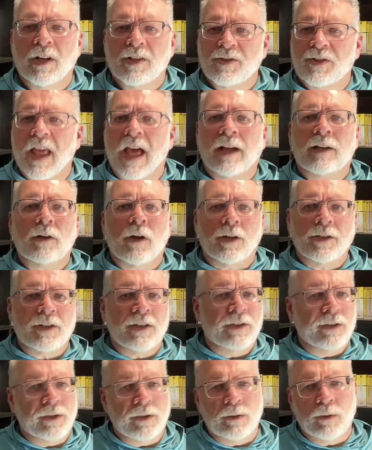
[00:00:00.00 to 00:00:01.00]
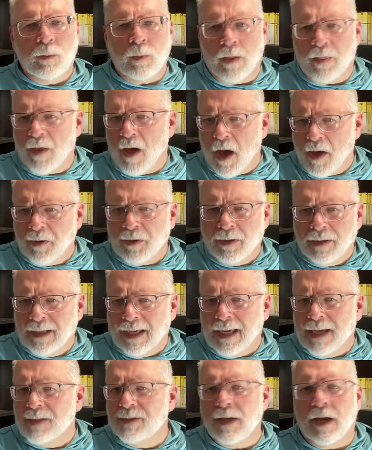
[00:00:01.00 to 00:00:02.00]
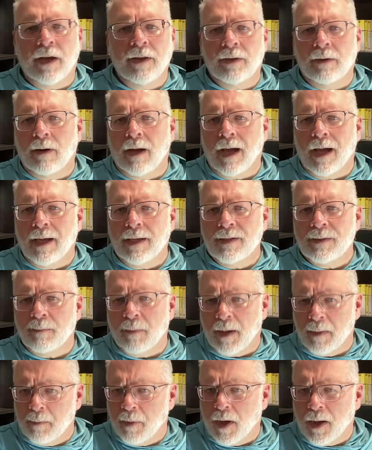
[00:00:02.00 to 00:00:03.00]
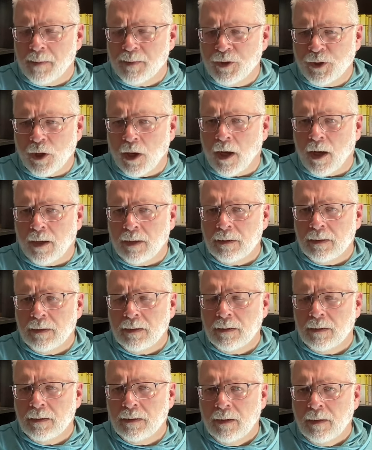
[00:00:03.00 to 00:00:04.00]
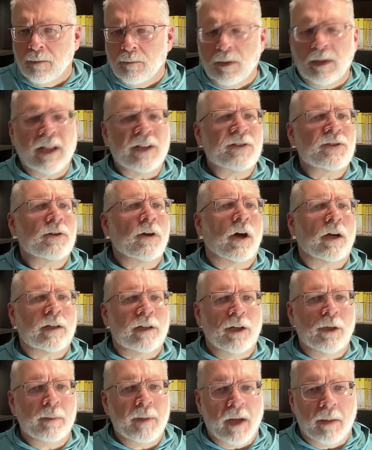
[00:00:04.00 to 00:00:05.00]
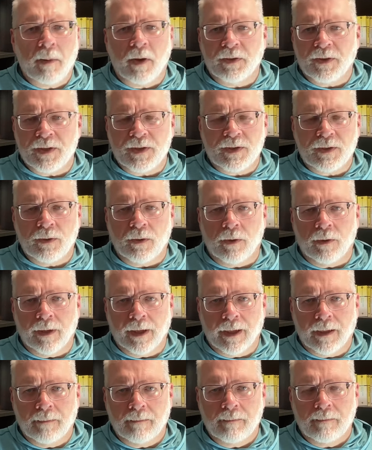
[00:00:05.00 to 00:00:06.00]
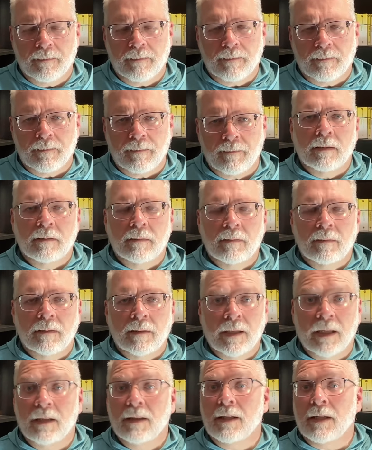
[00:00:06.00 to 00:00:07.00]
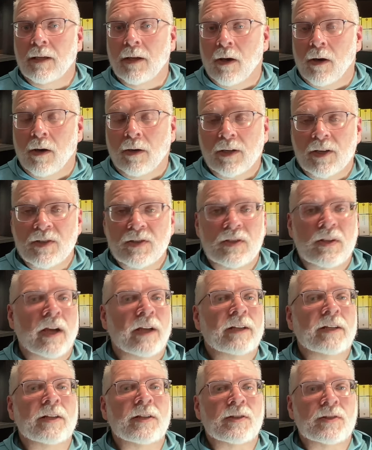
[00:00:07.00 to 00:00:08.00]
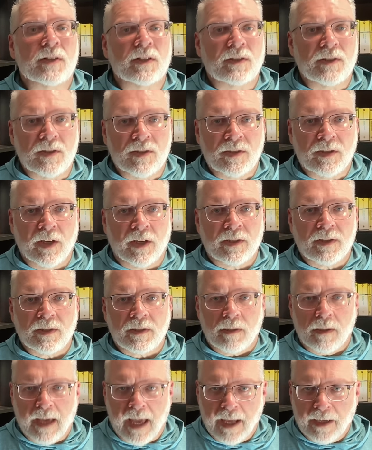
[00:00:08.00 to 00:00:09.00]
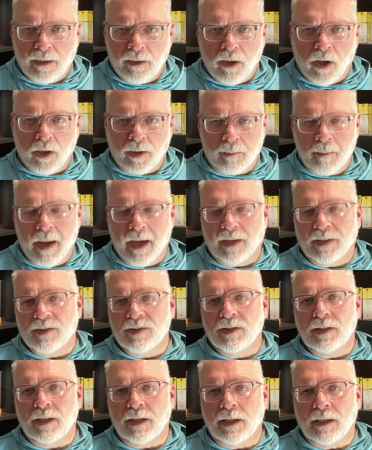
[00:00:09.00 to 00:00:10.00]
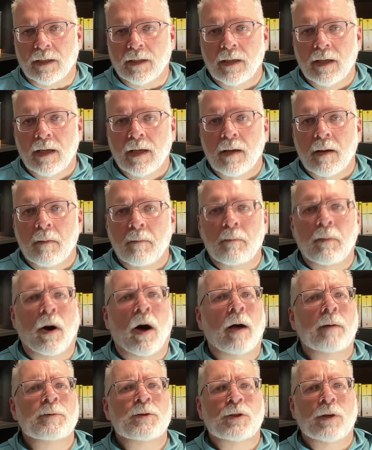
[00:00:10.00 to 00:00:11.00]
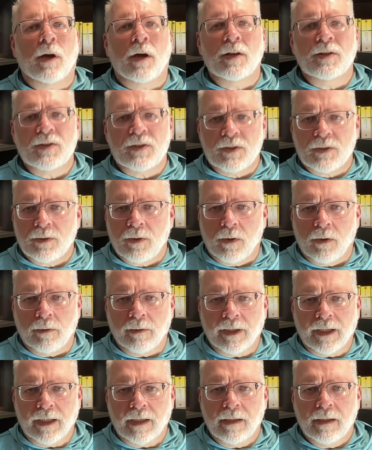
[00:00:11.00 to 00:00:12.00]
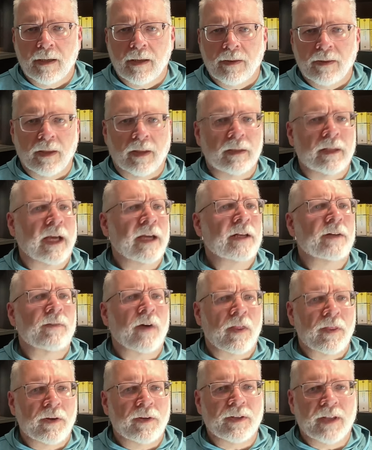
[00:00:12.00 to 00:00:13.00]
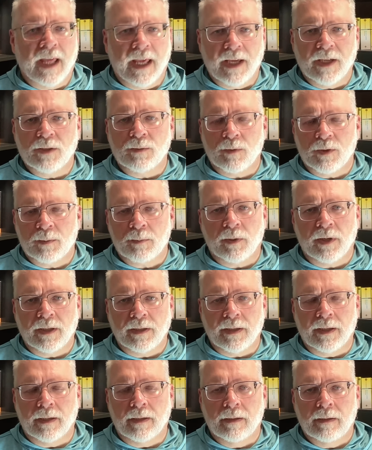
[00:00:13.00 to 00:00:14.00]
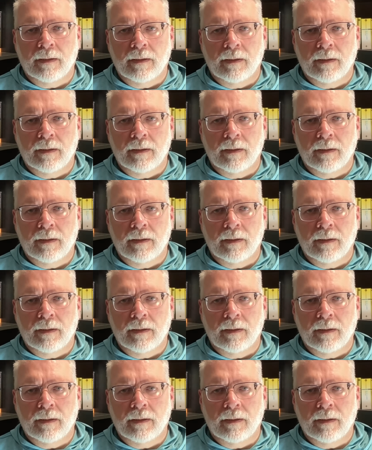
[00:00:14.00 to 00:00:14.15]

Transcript: has that got to do with Other Days, Other Eyes by Bob Shaw? Well, let's talk a little bit about the story. In the August 1966 Analog magazine, Bob Shaw's story, The Light of Other Days, was printed.